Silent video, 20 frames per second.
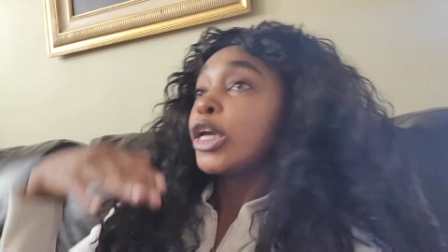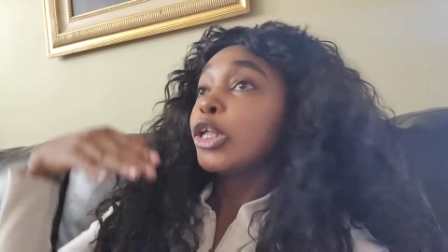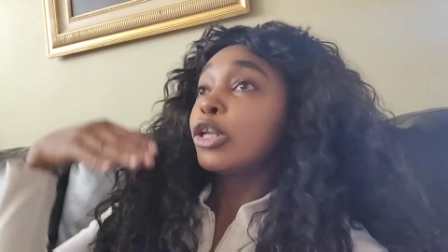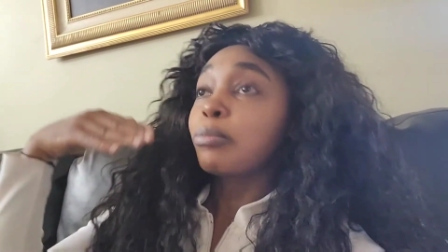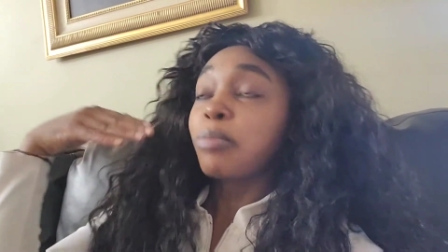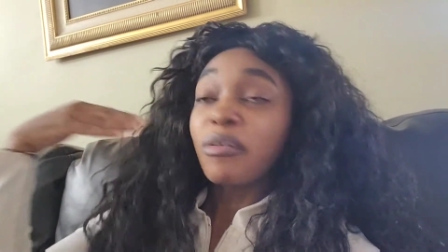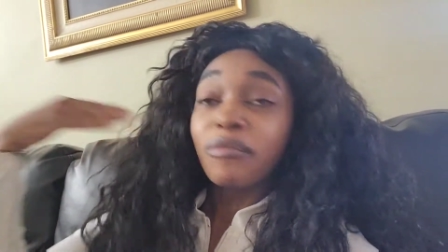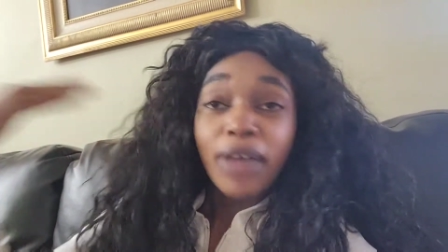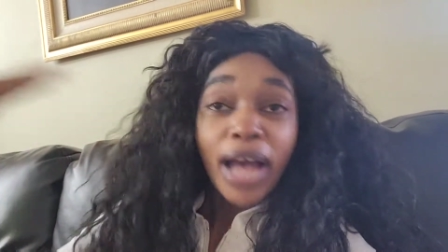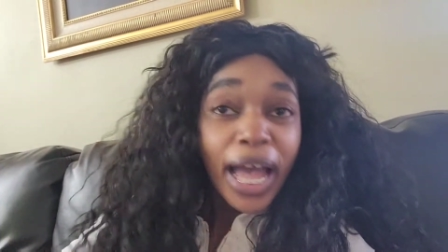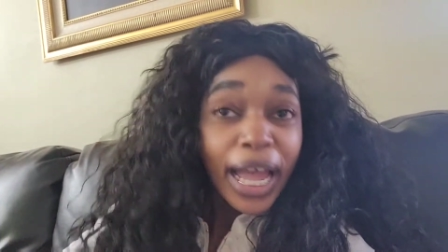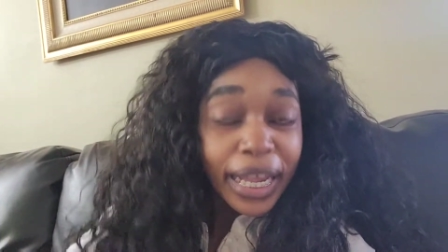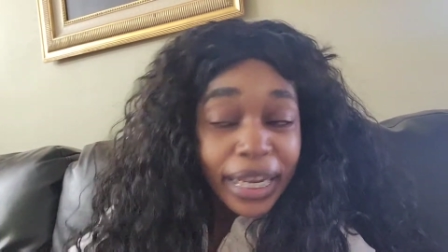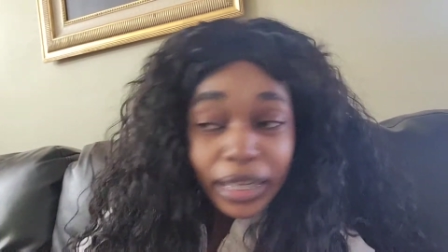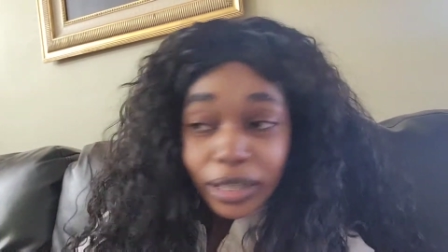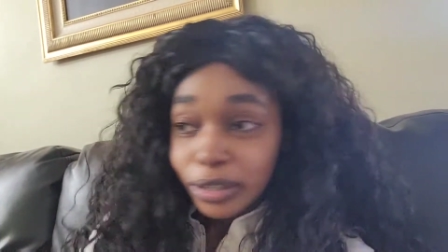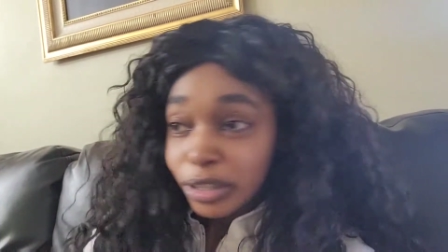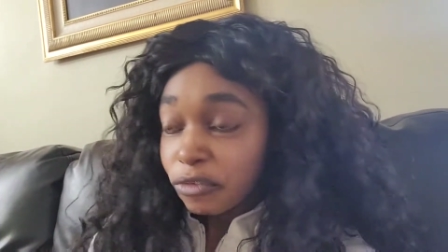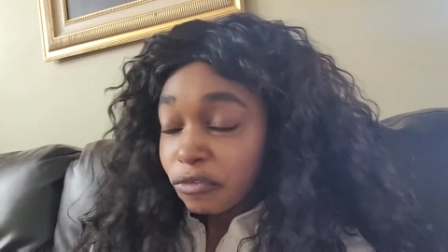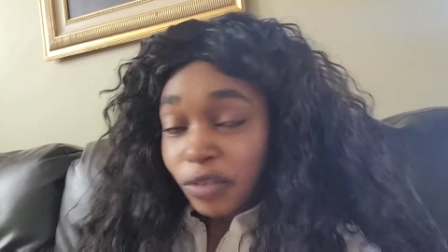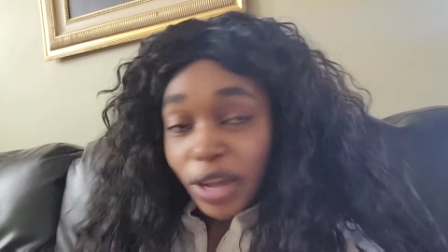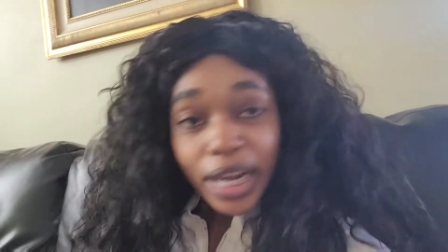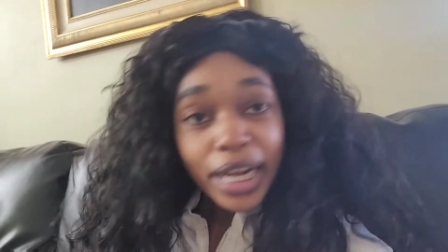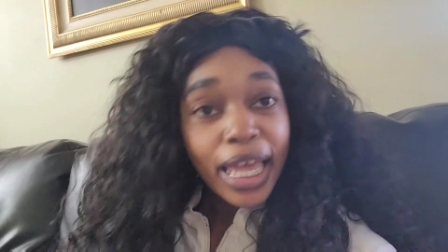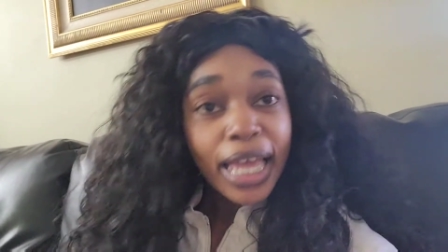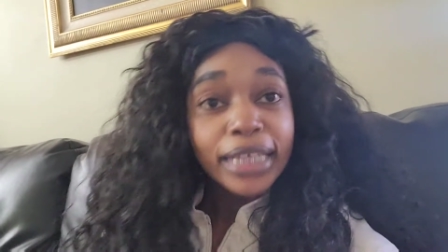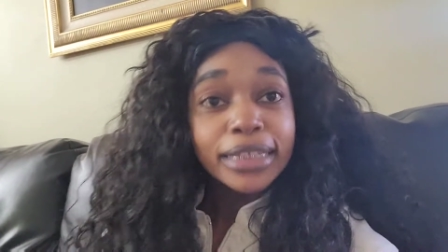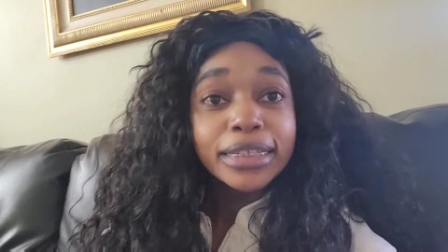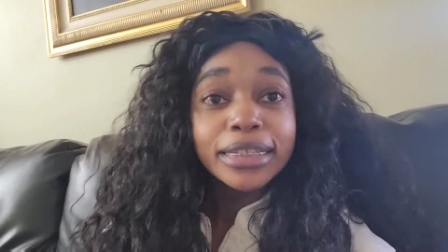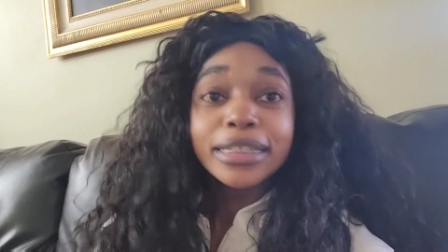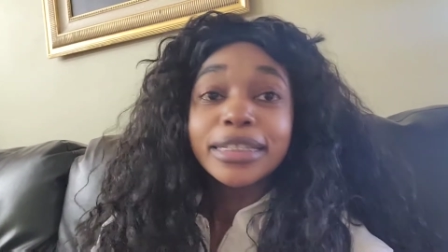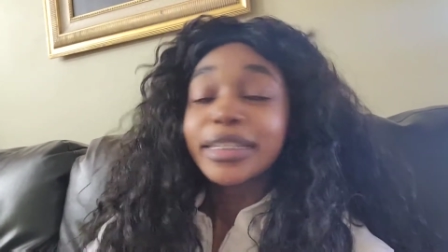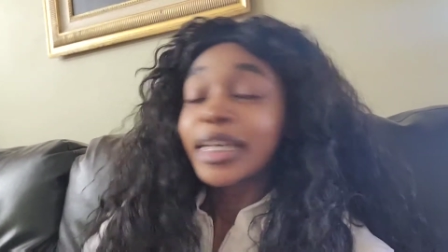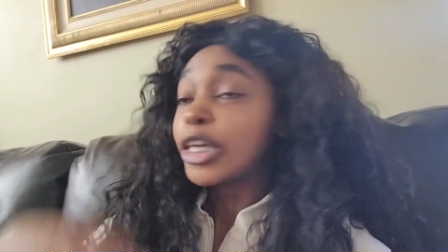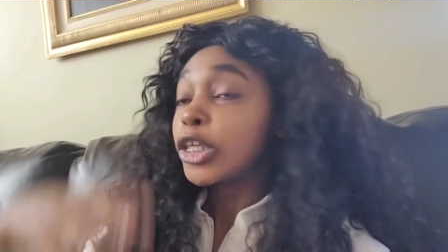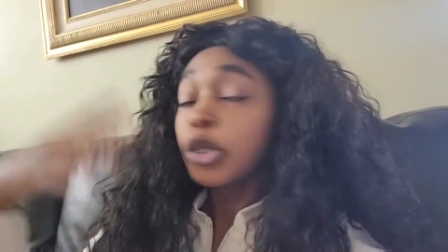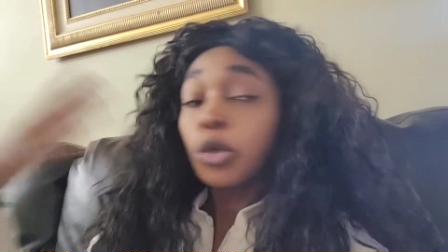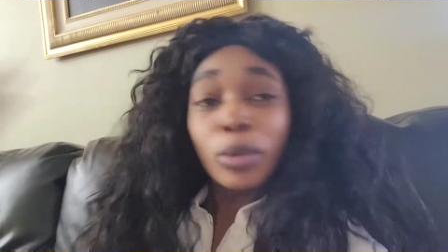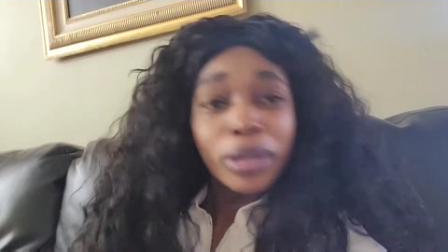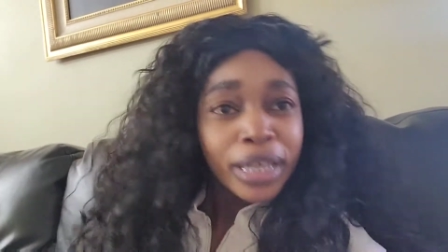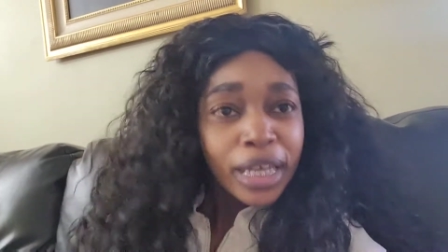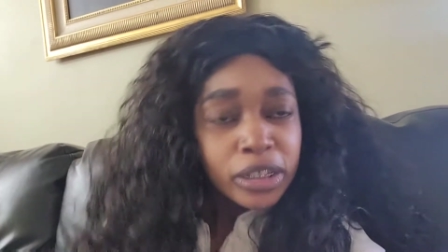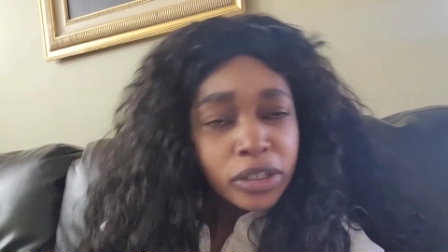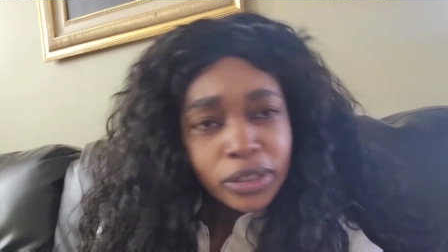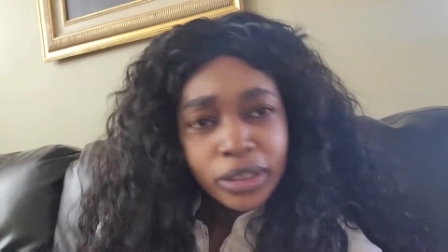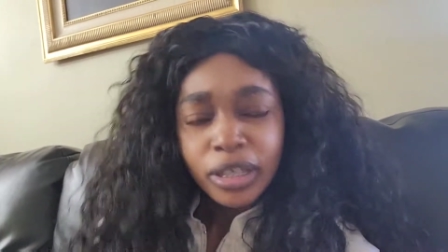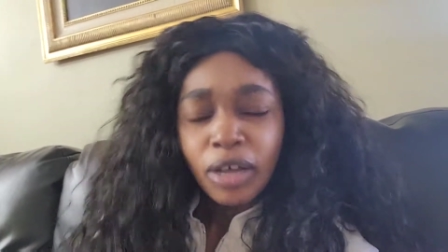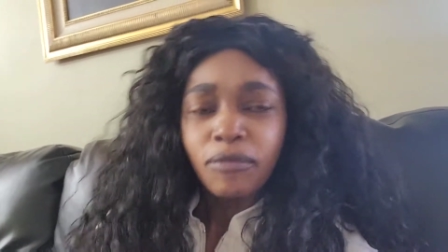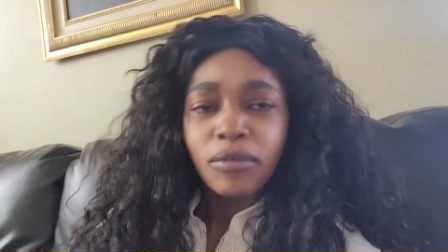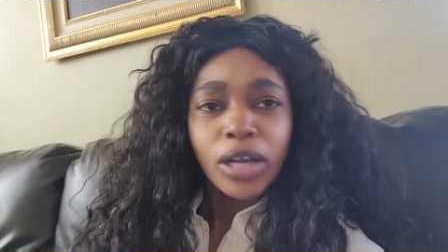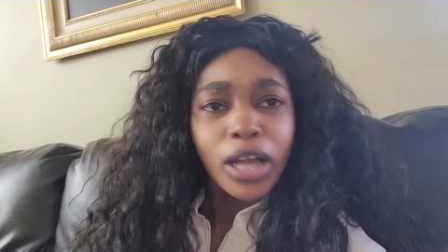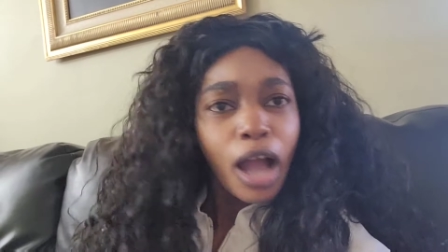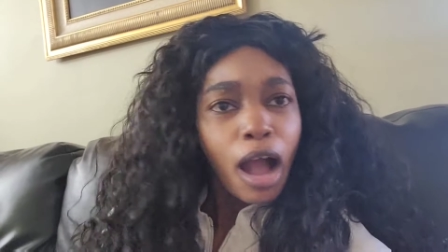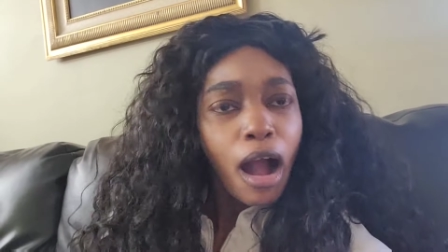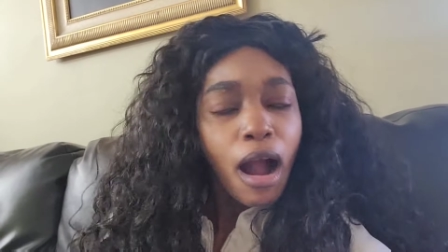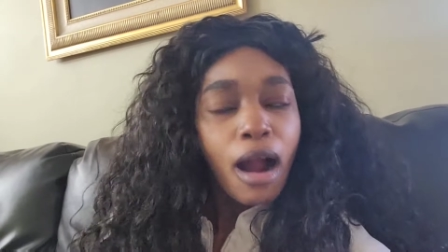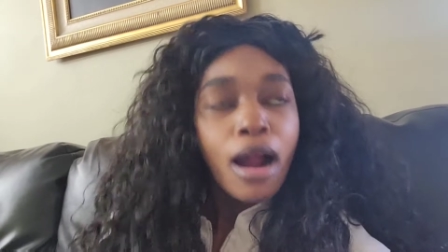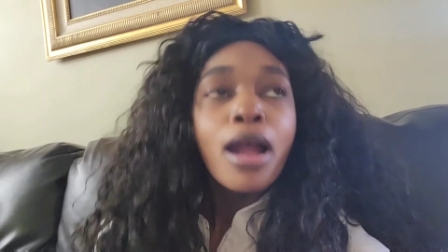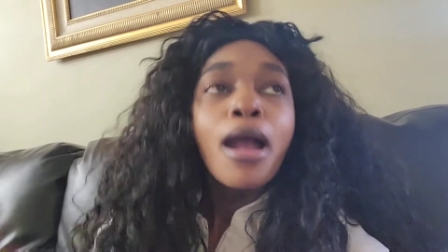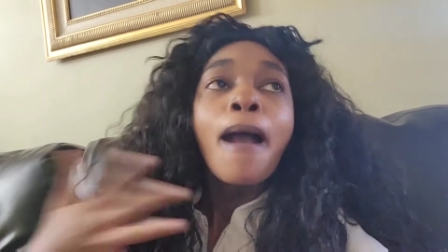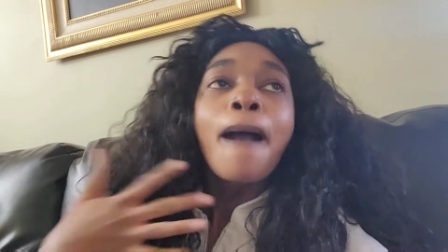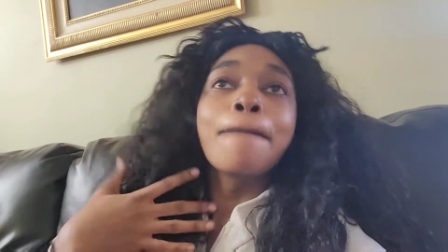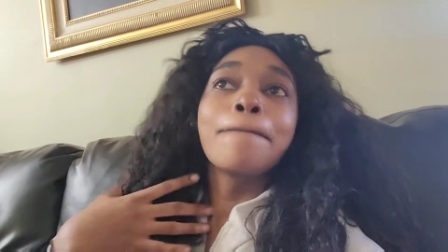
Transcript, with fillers: He'll provide the finances and you will get yourself a car.